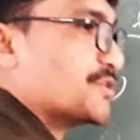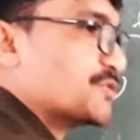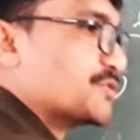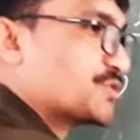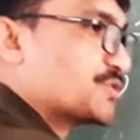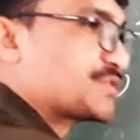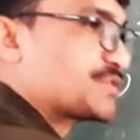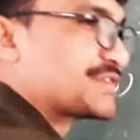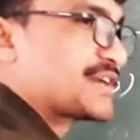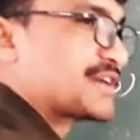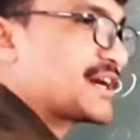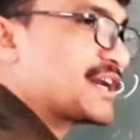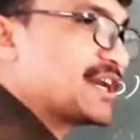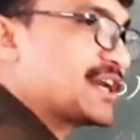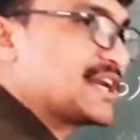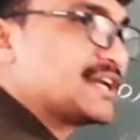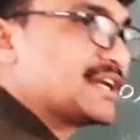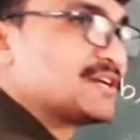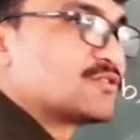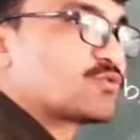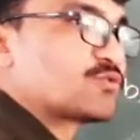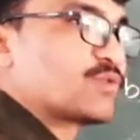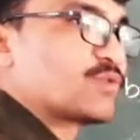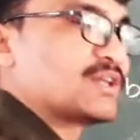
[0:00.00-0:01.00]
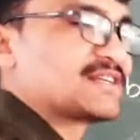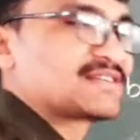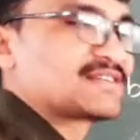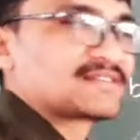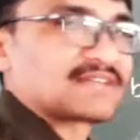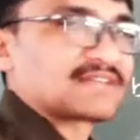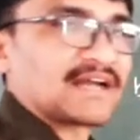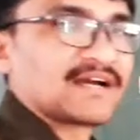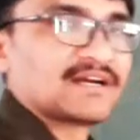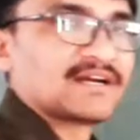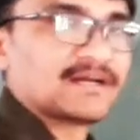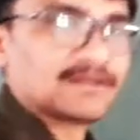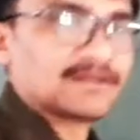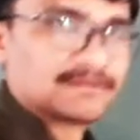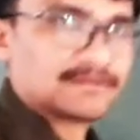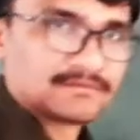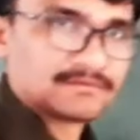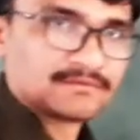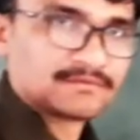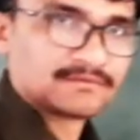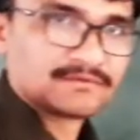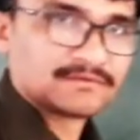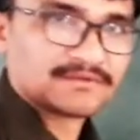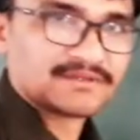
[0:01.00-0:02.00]
You studied in 12th standard
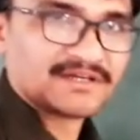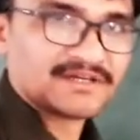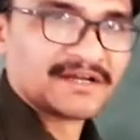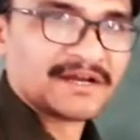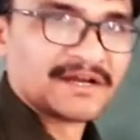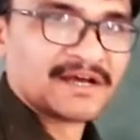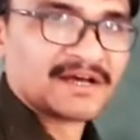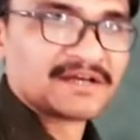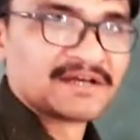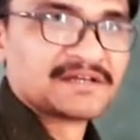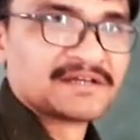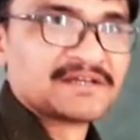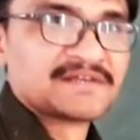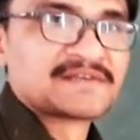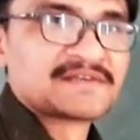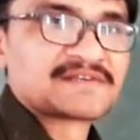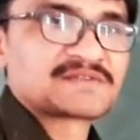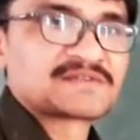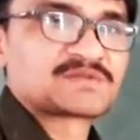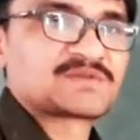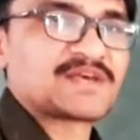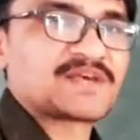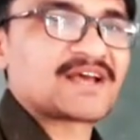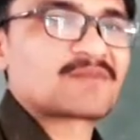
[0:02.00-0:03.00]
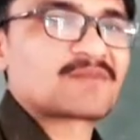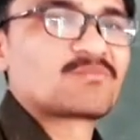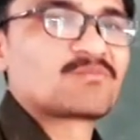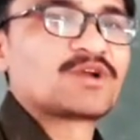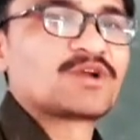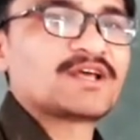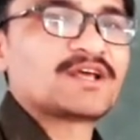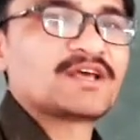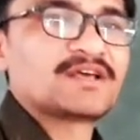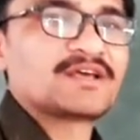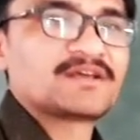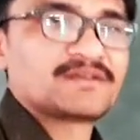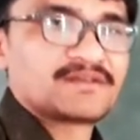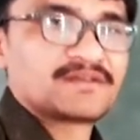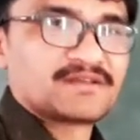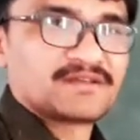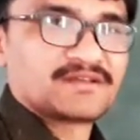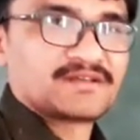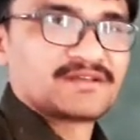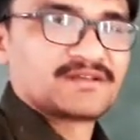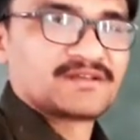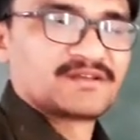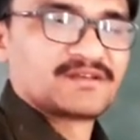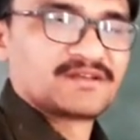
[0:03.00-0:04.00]
in a share moody
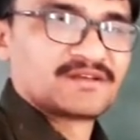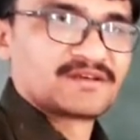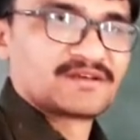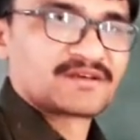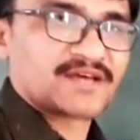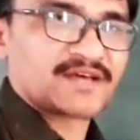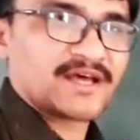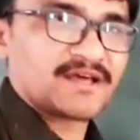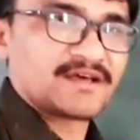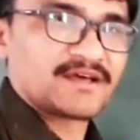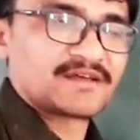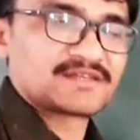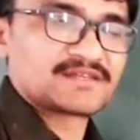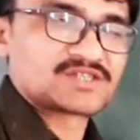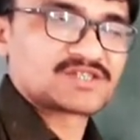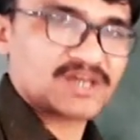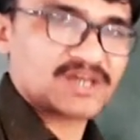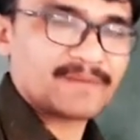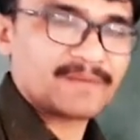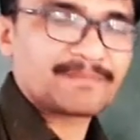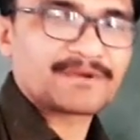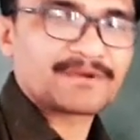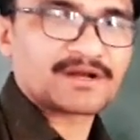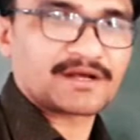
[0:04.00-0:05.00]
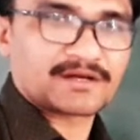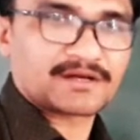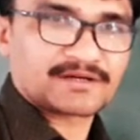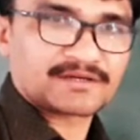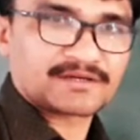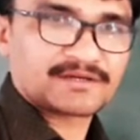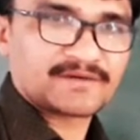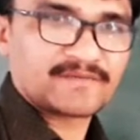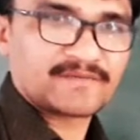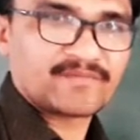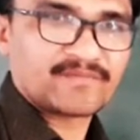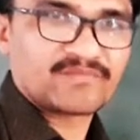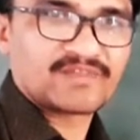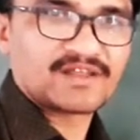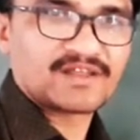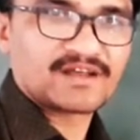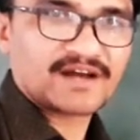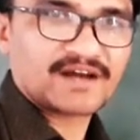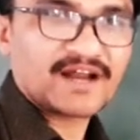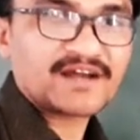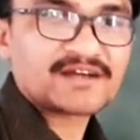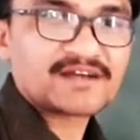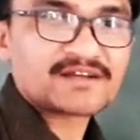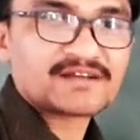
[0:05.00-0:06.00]
chapter,
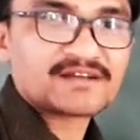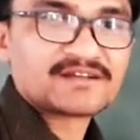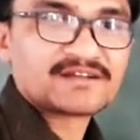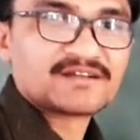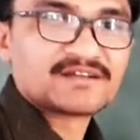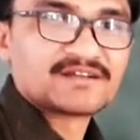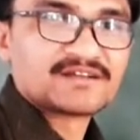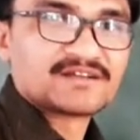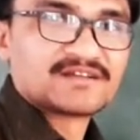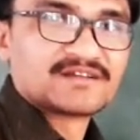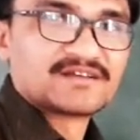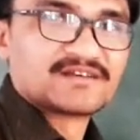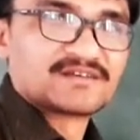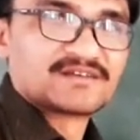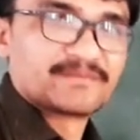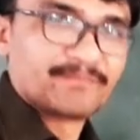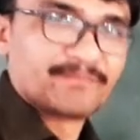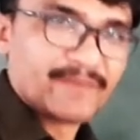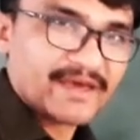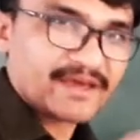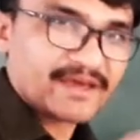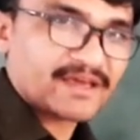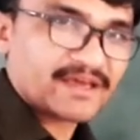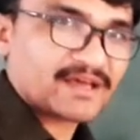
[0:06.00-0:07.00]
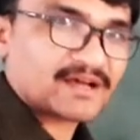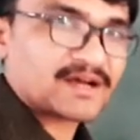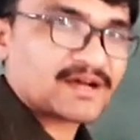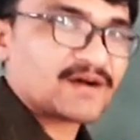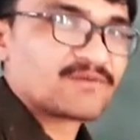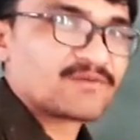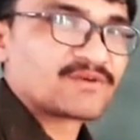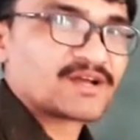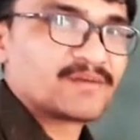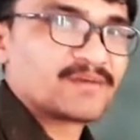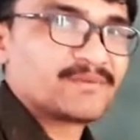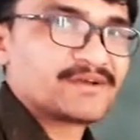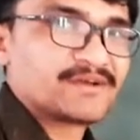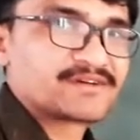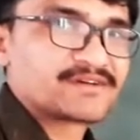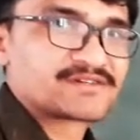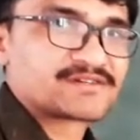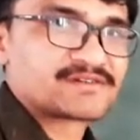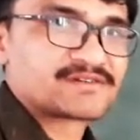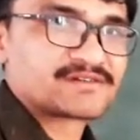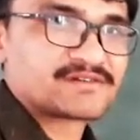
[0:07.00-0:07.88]
right? Bank account debit,